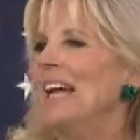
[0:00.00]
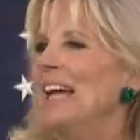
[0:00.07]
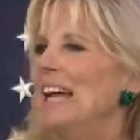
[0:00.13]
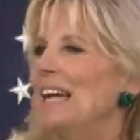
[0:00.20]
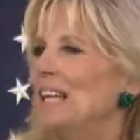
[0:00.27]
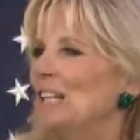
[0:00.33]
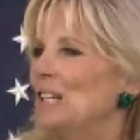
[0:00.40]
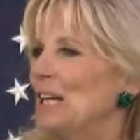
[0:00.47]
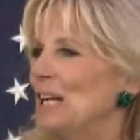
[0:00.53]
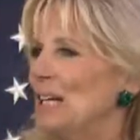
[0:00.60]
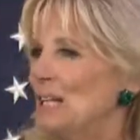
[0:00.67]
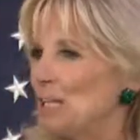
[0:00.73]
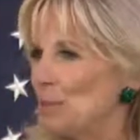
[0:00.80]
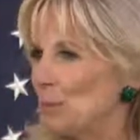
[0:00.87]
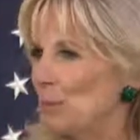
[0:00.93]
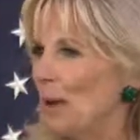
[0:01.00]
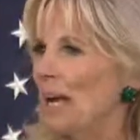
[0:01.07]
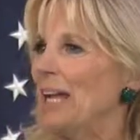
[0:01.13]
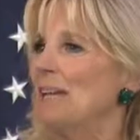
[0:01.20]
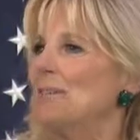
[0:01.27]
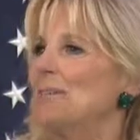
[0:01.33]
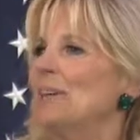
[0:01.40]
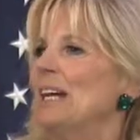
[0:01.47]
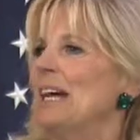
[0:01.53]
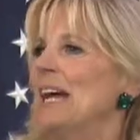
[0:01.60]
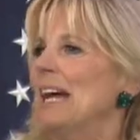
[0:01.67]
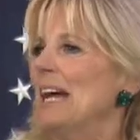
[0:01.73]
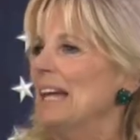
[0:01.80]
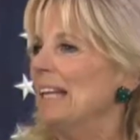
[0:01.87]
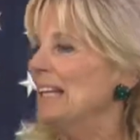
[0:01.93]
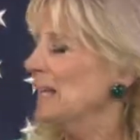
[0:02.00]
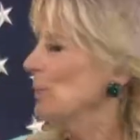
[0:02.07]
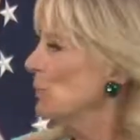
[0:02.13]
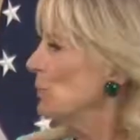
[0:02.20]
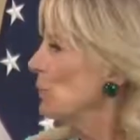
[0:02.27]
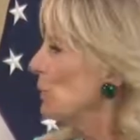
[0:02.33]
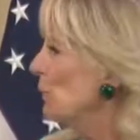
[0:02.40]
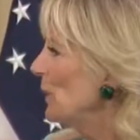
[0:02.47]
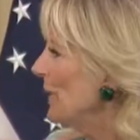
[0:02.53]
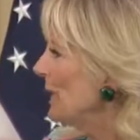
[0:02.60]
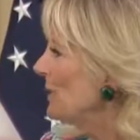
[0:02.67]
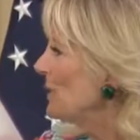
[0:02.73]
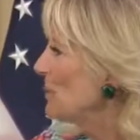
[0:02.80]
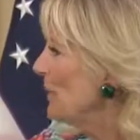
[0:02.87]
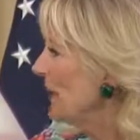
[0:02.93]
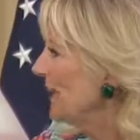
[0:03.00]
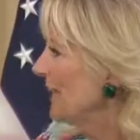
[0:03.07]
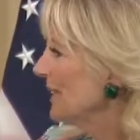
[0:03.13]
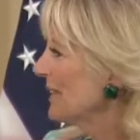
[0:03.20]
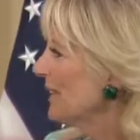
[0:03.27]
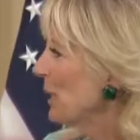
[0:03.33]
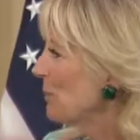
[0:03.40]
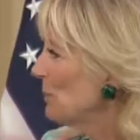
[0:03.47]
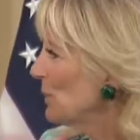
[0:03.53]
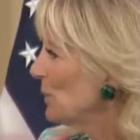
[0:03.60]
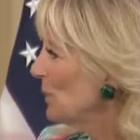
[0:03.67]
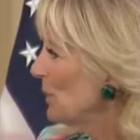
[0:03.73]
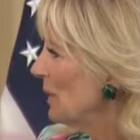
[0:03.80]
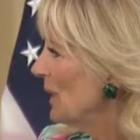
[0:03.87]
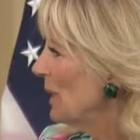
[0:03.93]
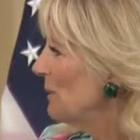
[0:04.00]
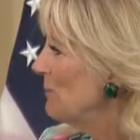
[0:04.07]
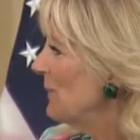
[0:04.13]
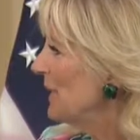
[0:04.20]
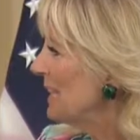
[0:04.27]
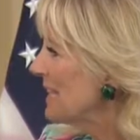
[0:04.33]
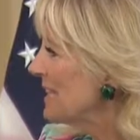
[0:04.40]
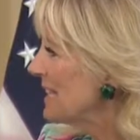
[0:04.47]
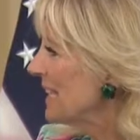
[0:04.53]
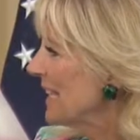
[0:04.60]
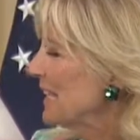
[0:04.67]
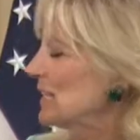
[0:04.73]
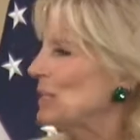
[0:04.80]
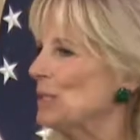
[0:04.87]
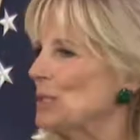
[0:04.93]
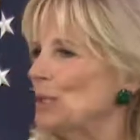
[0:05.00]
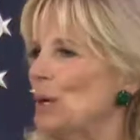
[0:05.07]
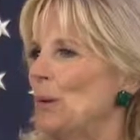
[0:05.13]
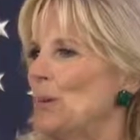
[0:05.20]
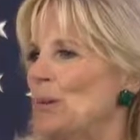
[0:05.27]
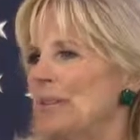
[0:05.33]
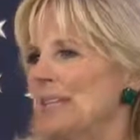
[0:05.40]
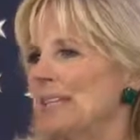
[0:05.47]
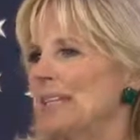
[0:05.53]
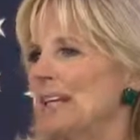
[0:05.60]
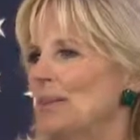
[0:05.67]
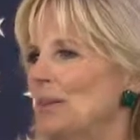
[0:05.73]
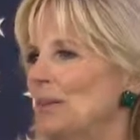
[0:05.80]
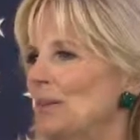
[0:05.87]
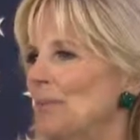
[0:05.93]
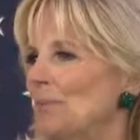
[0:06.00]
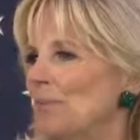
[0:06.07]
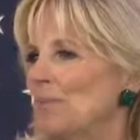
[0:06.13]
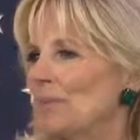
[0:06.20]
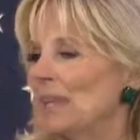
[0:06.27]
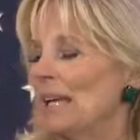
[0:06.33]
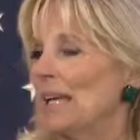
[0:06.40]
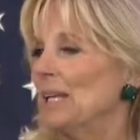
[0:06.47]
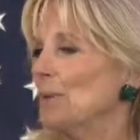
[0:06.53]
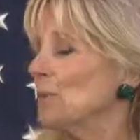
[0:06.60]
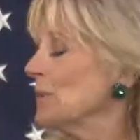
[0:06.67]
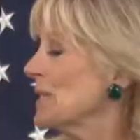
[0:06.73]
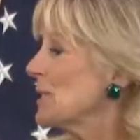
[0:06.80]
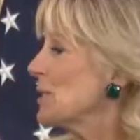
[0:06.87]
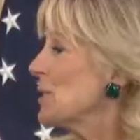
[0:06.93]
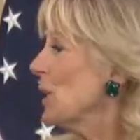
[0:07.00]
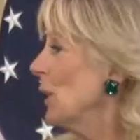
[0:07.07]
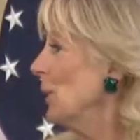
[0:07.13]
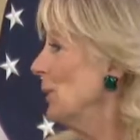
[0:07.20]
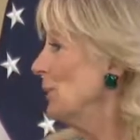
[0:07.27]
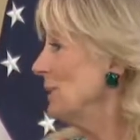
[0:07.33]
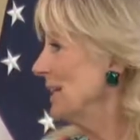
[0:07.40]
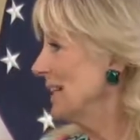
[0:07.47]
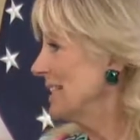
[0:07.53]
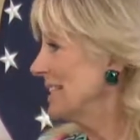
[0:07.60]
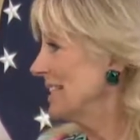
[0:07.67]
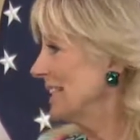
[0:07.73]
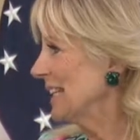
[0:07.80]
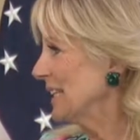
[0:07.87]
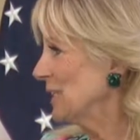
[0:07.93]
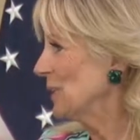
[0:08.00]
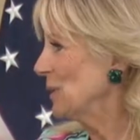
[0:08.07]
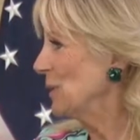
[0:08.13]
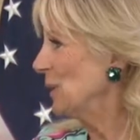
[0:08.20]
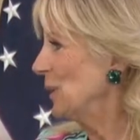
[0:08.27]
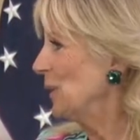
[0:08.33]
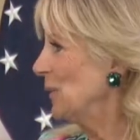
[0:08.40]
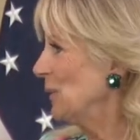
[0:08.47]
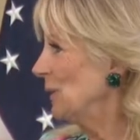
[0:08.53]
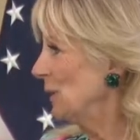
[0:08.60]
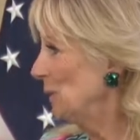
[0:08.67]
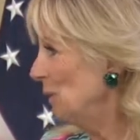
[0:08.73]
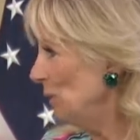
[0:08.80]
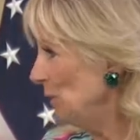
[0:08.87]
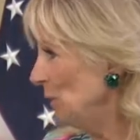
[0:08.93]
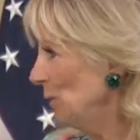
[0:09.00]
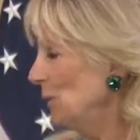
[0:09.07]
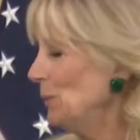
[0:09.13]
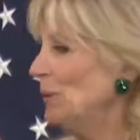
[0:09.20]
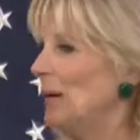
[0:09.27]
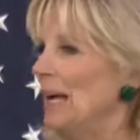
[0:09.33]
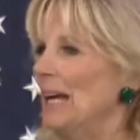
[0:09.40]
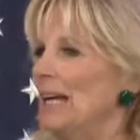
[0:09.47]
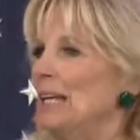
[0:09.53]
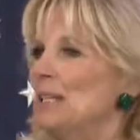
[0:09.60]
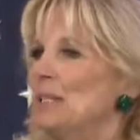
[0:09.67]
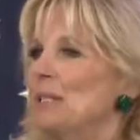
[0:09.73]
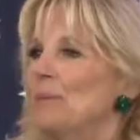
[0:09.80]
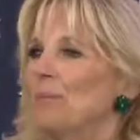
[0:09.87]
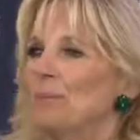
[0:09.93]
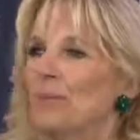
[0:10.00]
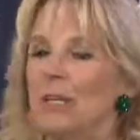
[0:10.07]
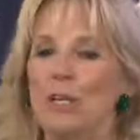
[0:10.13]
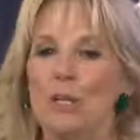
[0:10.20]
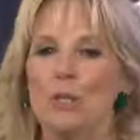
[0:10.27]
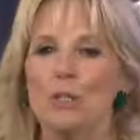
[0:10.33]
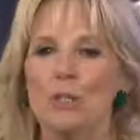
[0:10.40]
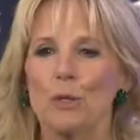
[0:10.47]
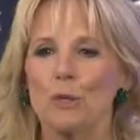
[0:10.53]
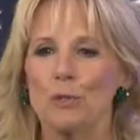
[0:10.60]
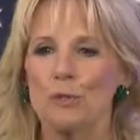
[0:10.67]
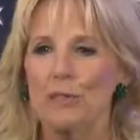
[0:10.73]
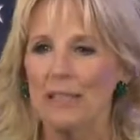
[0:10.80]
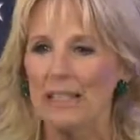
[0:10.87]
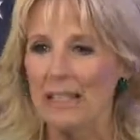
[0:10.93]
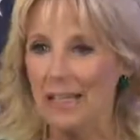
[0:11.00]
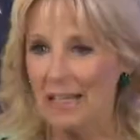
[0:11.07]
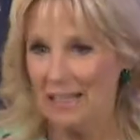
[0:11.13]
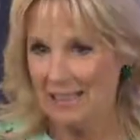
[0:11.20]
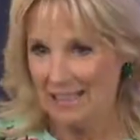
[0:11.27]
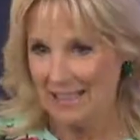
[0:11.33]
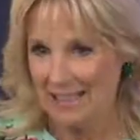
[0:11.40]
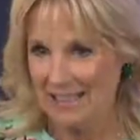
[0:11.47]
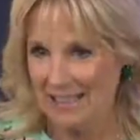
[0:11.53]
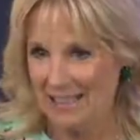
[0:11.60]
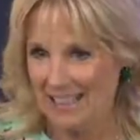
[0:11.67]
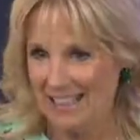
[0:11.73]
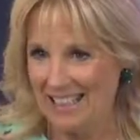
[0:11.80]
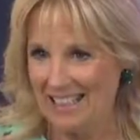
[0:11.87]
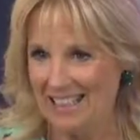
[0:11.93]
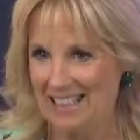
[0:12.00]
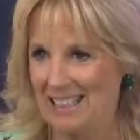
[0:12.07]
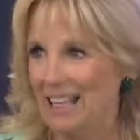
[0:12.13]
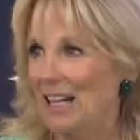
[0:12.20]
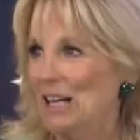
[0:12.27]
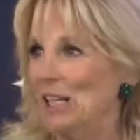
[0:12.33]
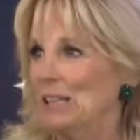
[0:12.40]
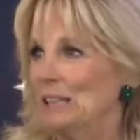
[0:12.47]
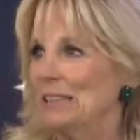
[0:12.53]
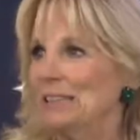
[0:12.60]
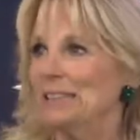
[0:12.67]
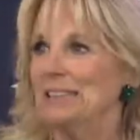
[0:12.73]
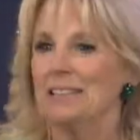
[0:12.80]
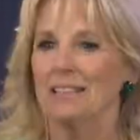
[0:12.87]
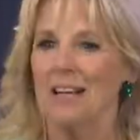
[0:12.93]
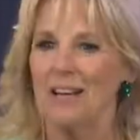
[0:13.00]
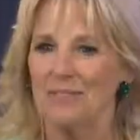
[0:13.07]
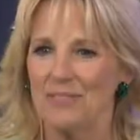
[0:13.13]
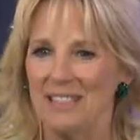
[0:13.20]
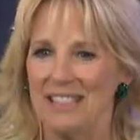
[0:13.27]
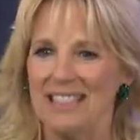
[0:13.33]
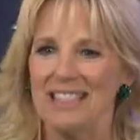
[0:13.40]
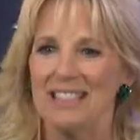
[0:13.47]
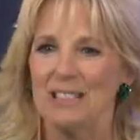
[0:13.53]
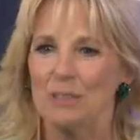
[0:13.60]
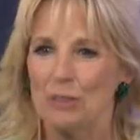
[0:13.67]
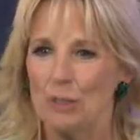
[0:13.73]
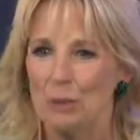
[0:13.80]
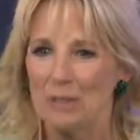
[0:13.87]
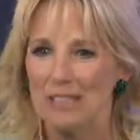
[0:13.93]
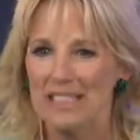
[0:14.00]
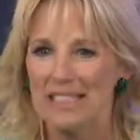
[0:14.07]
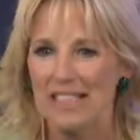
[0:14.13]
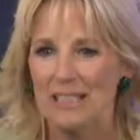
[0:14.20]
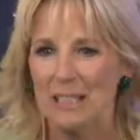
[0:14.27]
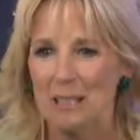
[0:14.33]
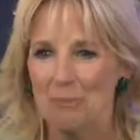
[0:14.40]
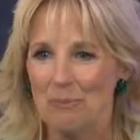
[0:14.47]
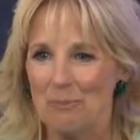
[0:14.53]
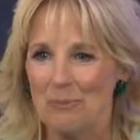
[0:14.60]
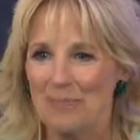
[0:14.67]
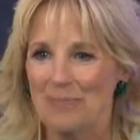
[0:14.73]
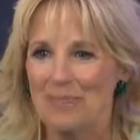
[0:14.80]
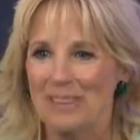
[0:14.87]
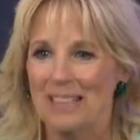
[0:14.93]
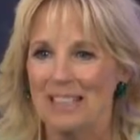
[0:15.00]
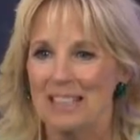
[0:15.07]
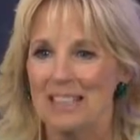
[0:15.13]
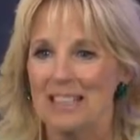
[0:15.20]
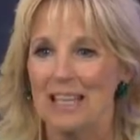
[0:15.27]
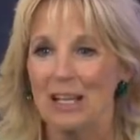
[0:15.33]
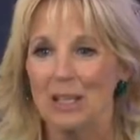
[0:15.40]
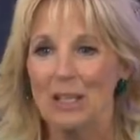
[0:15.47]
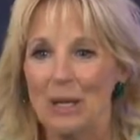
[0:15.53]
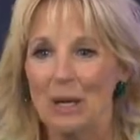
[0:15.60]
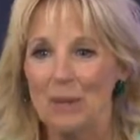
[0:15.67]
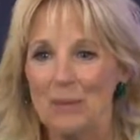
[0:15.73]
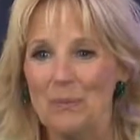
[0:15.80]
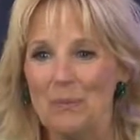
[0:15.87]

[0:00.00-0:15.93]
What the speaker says: and his wife. And we spent a couple minutes getting to know one another, and it was so nice to get to know you and Sophia and Daphne. You want to stand up and say hello?